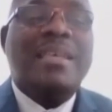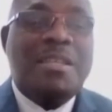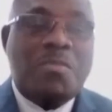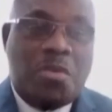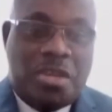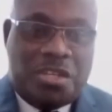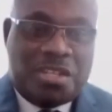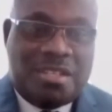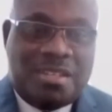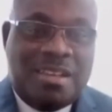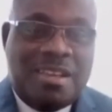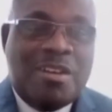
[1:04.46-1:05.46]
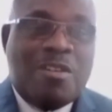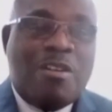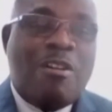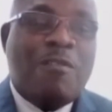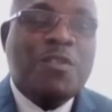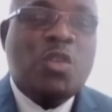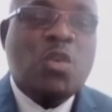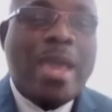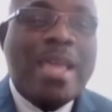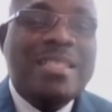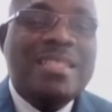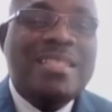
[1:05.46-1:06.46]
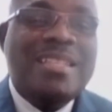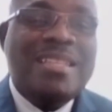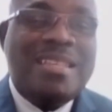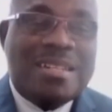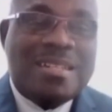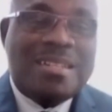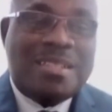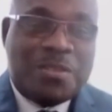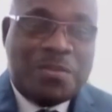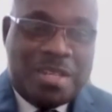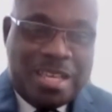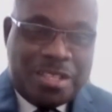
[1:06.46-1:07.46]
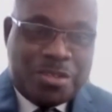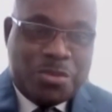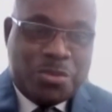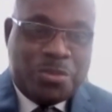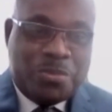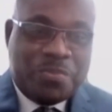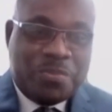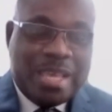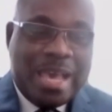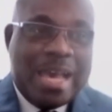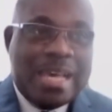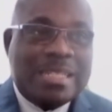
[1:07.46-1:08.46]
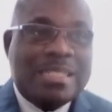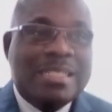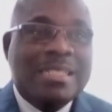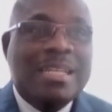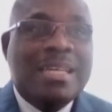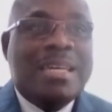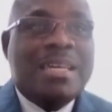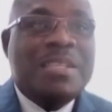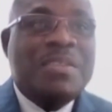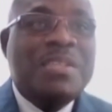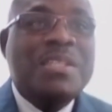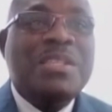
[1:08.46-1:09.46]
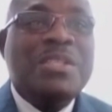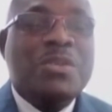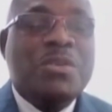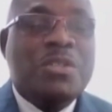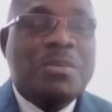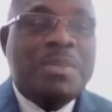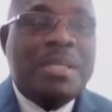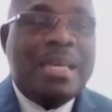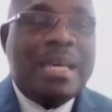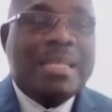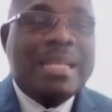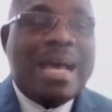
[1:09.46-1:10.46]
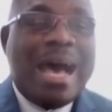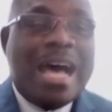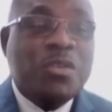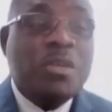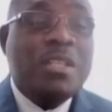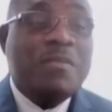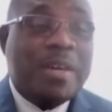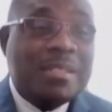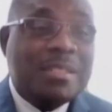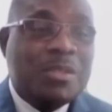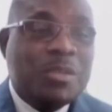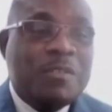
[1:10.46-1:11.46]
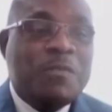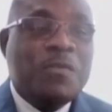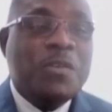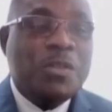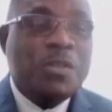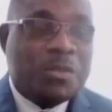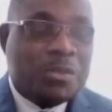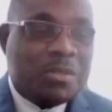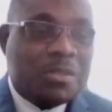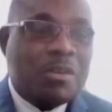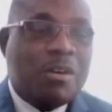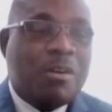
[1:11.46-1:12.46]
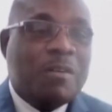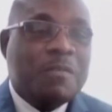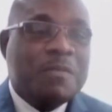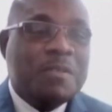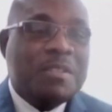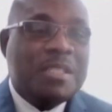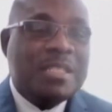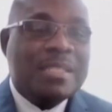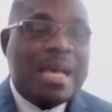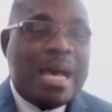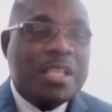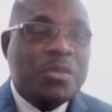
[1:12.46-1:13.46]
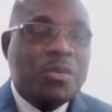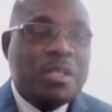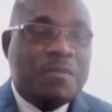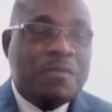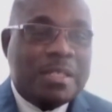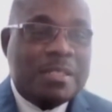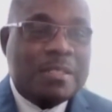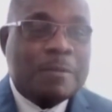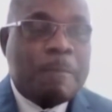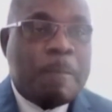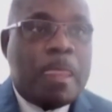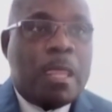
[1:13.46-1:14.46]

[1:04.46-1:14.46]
celebration of 20 years of NEDCO. And this is going to be an annual event, so the first of this annual event,